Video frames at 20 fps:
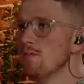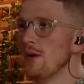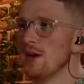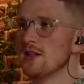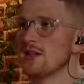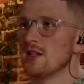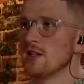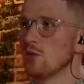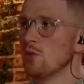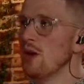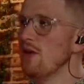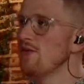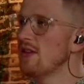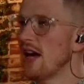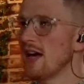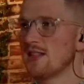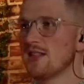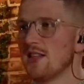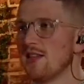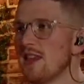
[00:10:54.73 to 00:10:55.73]
business. We've
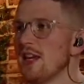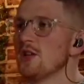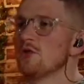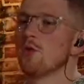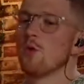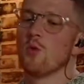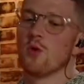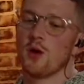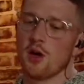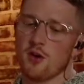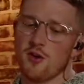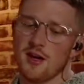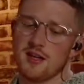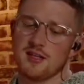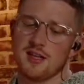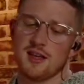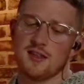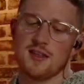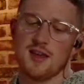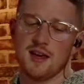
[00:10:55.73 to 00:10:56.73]
tested things where we're
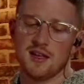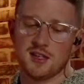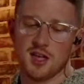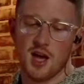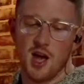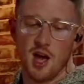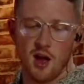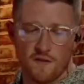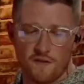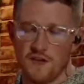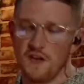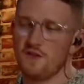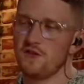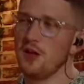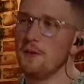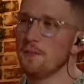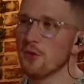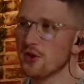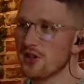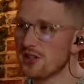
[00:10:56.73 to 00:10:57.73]
increasing things
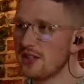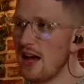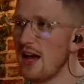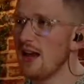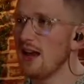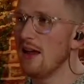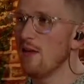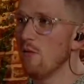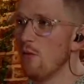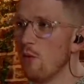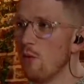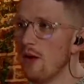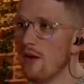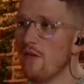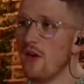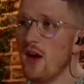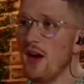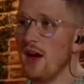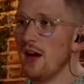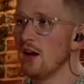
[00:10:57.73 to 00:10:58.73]
50%. And when
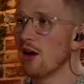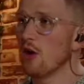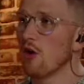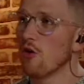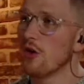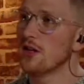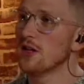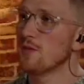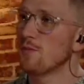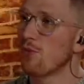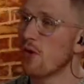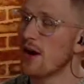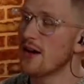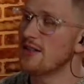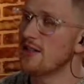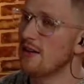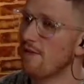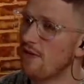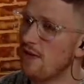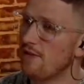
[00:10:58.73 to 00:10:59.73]
we've increased
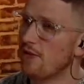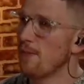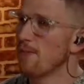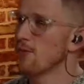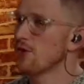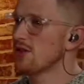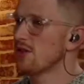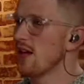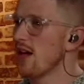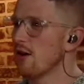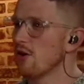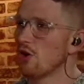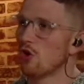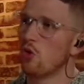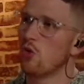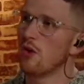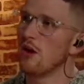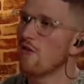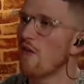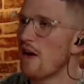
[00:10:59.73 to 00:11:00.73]
pricing 50% or
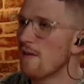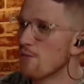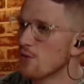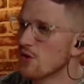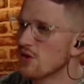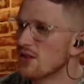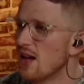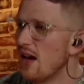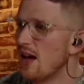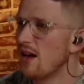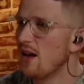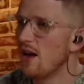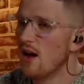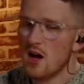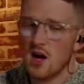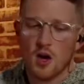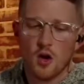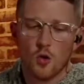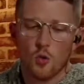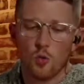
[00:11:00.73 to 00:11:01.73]
25%,
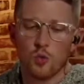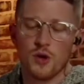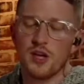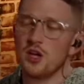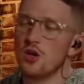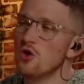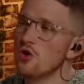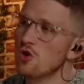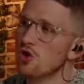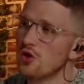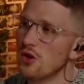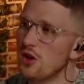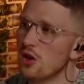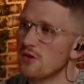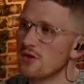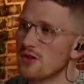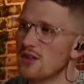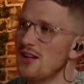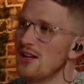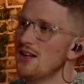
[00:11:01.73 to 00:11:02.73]
we usually
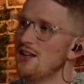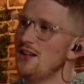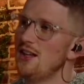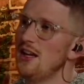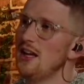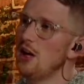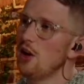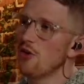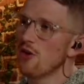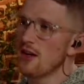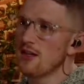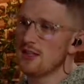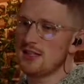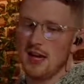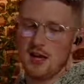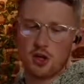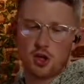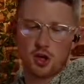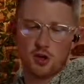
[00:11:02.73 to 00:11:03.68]
don't see a decrease in